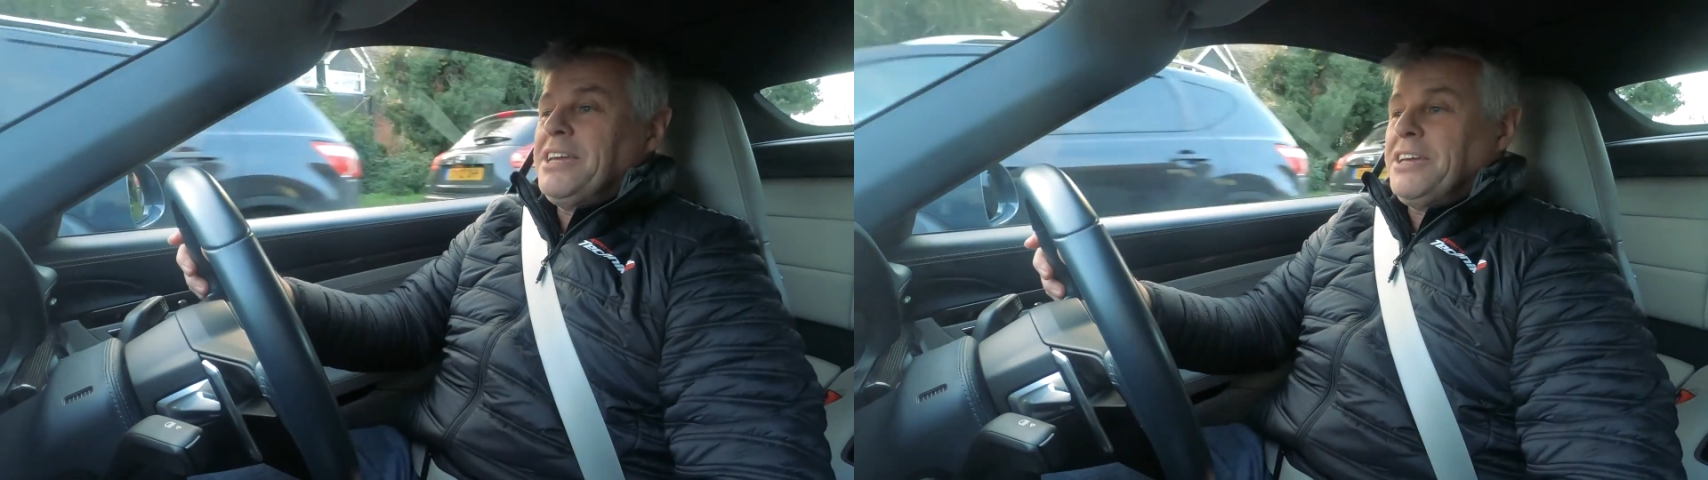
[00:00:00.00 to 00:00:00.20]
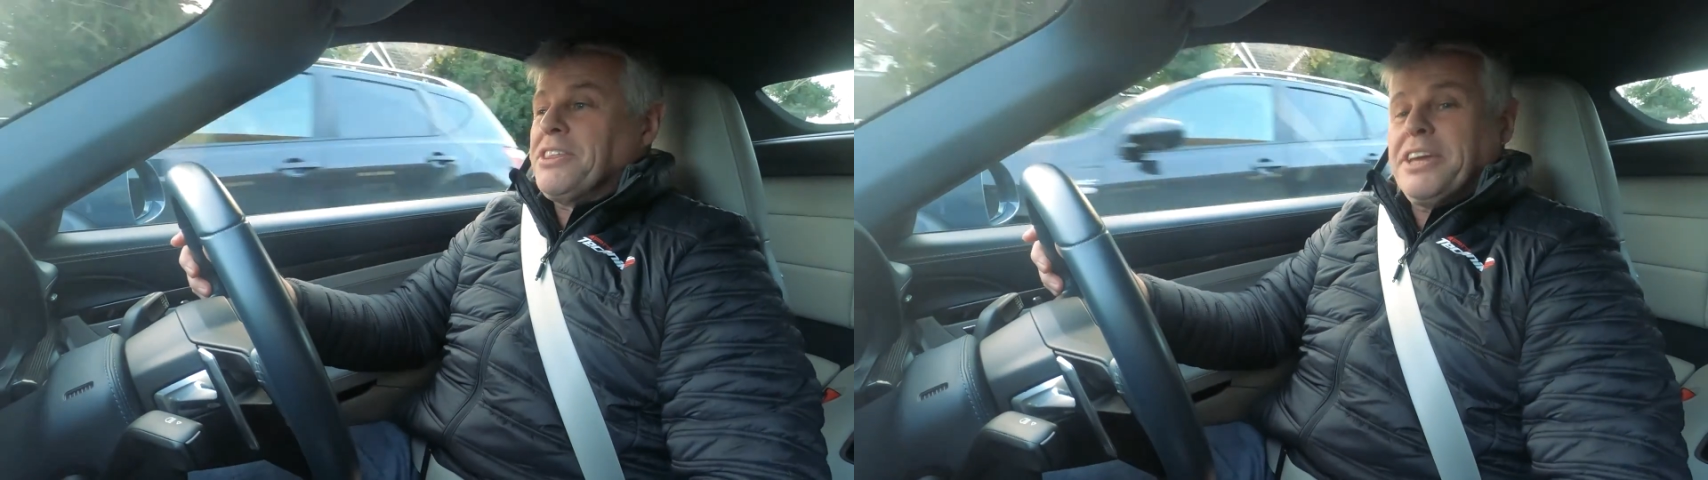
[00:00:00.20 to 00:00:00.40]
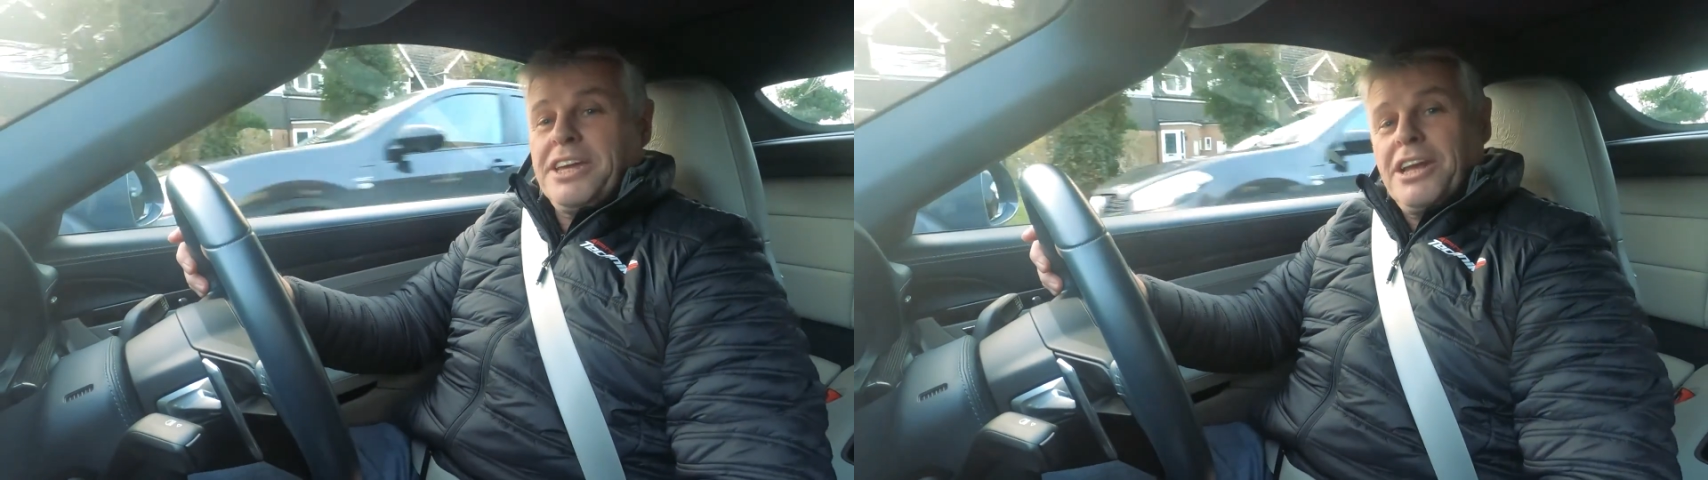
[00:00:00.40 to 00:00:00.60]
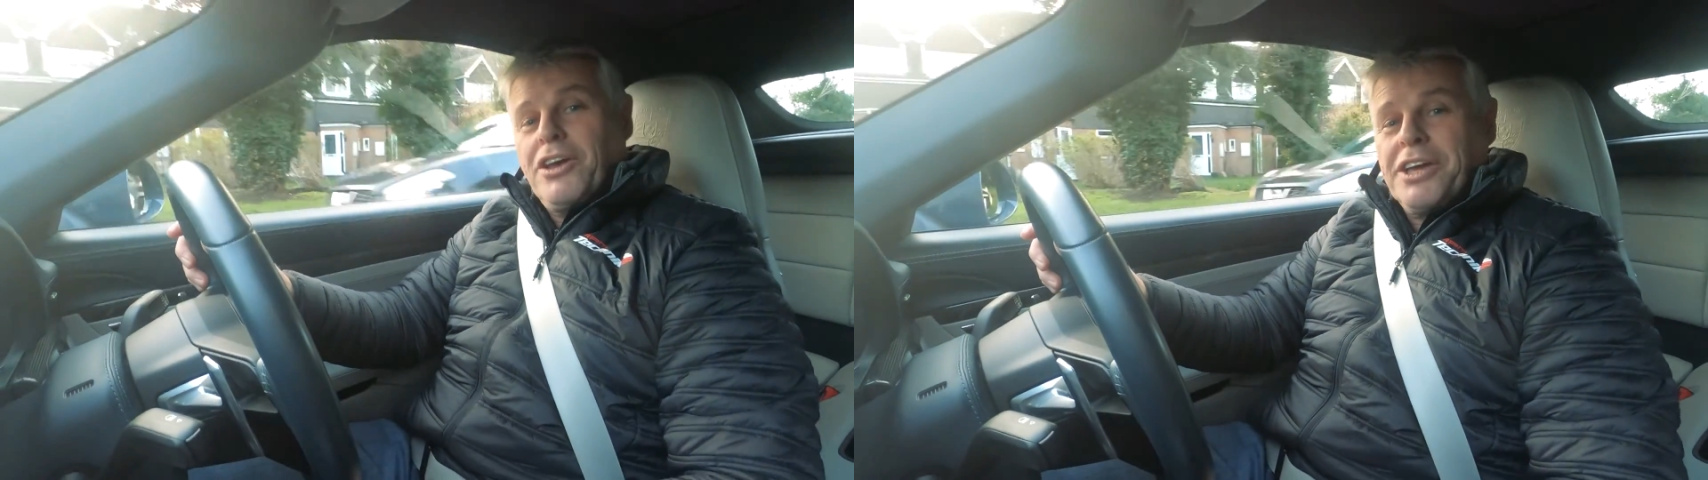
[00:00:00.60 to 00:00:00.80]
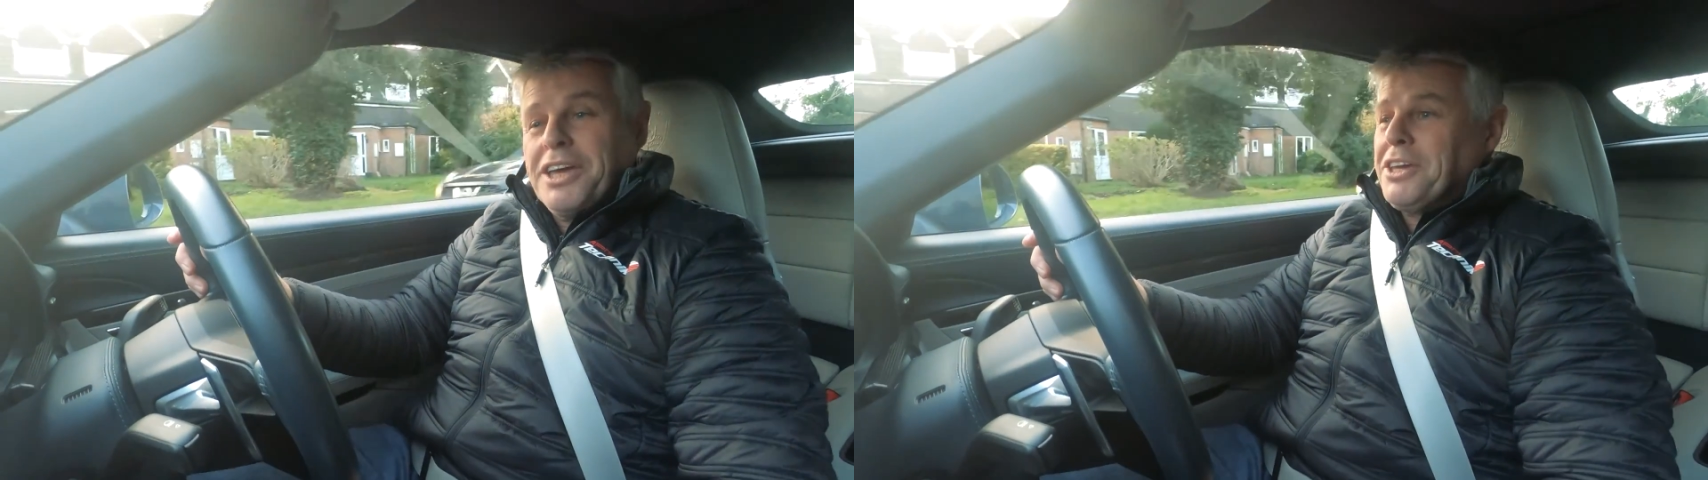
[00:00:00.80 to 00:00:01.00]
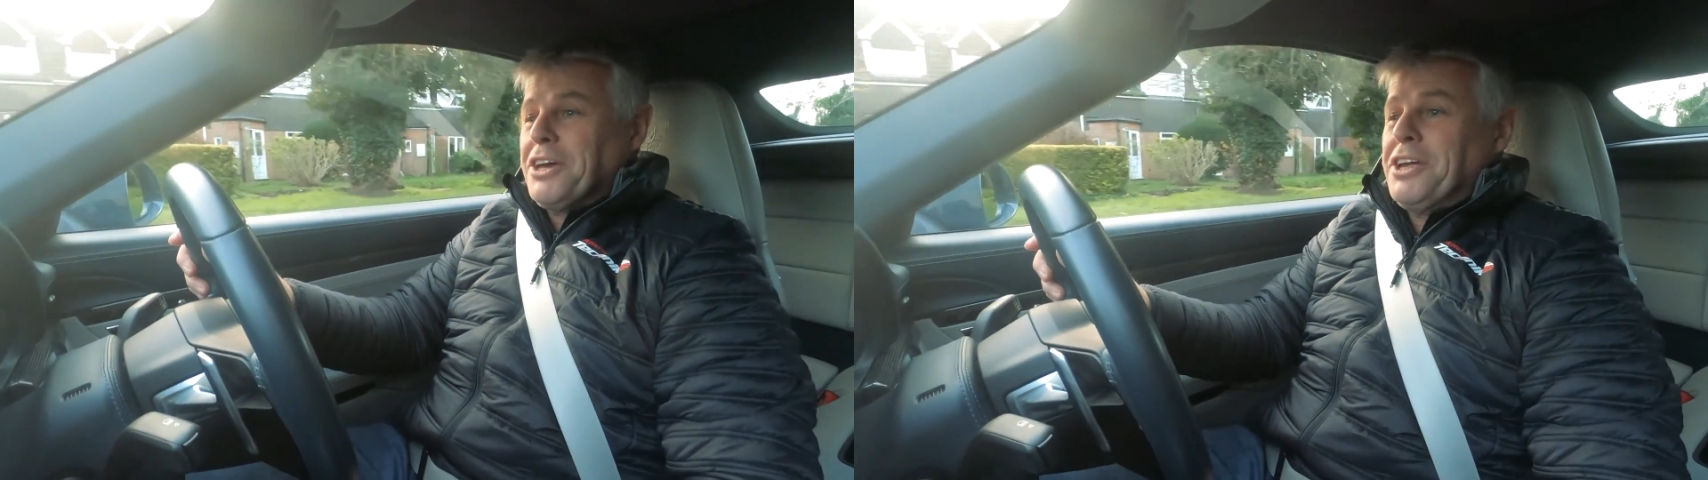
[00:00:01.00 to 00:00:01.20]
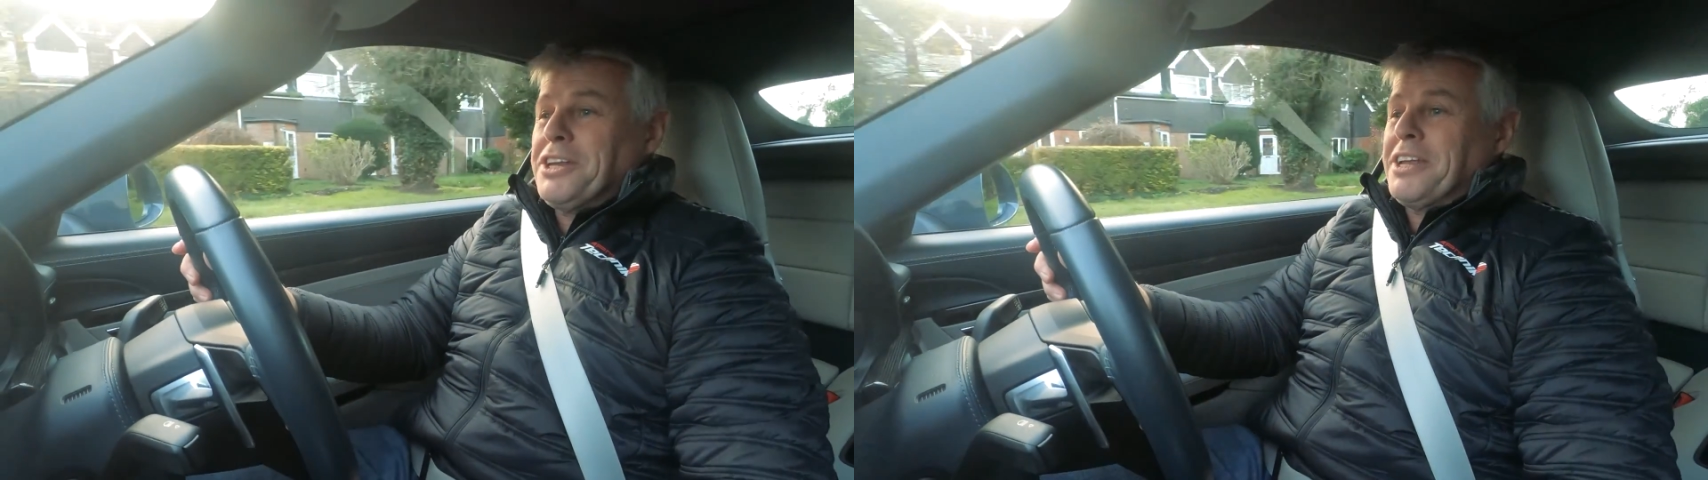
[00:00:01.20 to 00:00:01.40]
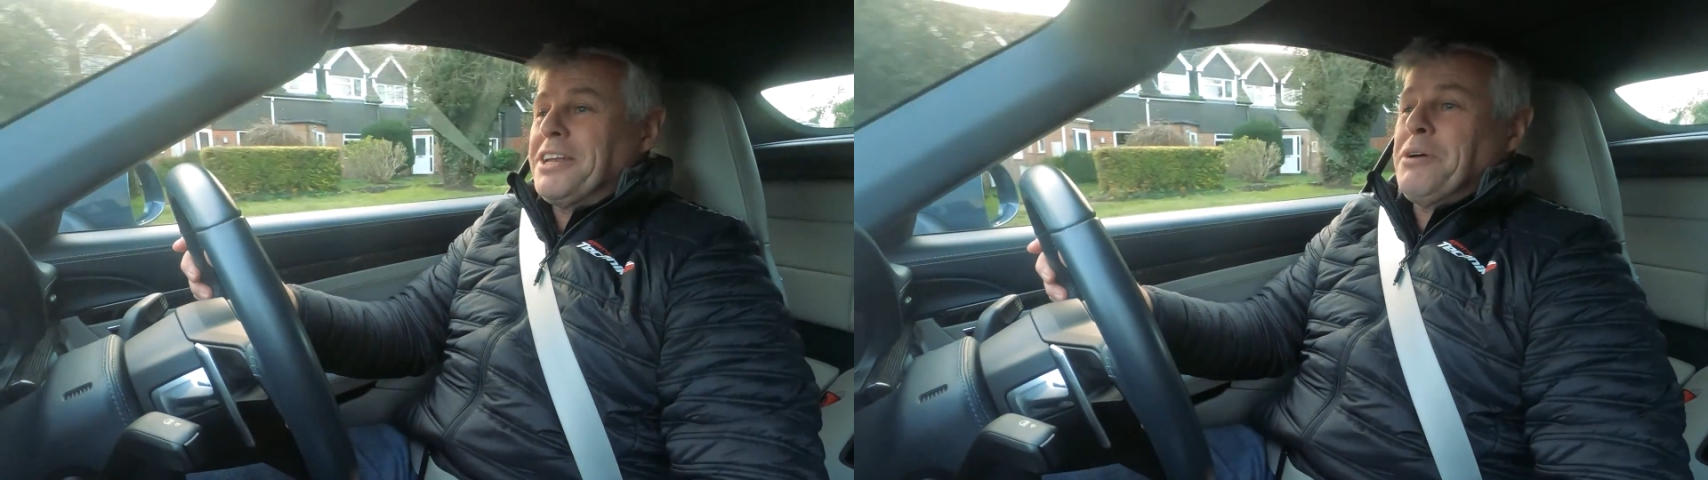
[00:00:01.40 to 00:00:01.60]
you think you're looking good
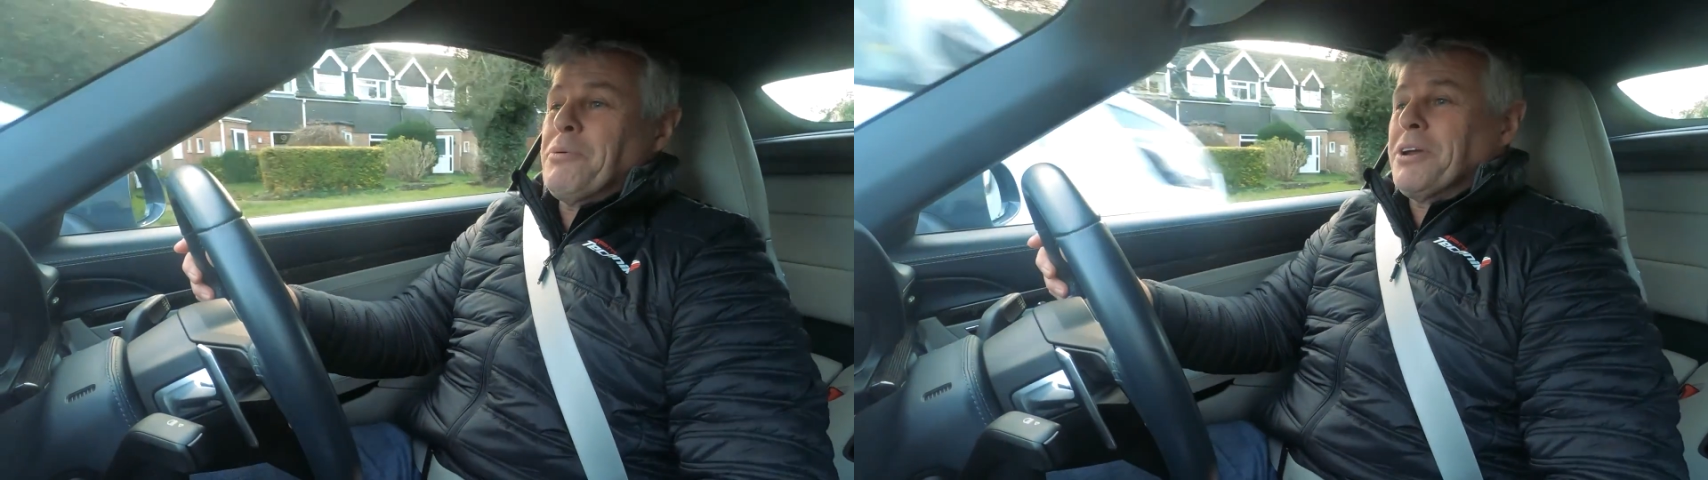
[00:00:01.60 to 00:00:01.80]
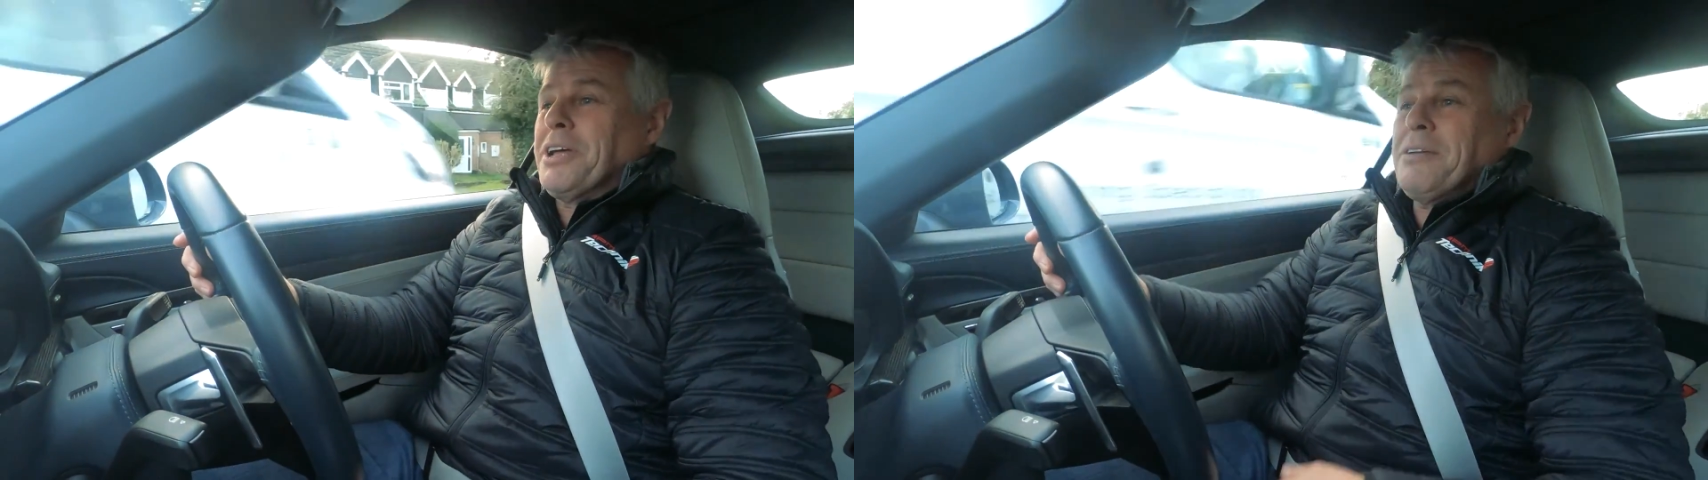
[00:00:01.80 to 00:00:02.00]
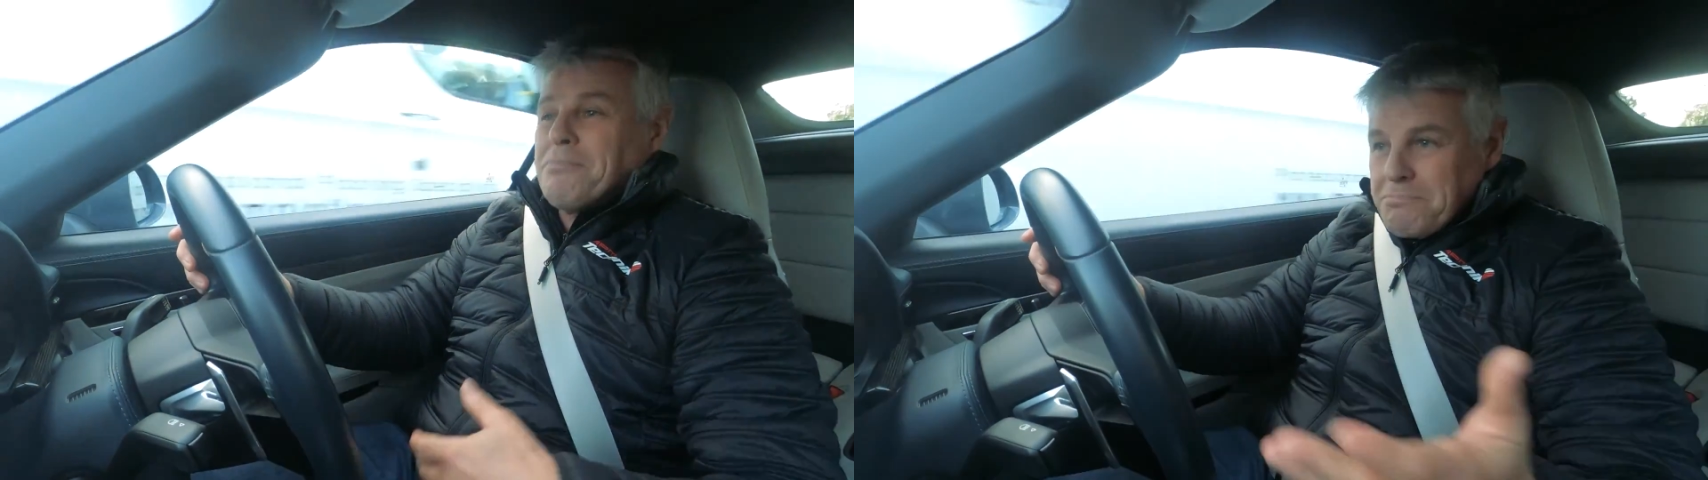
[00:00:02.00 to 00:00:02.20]
and you want to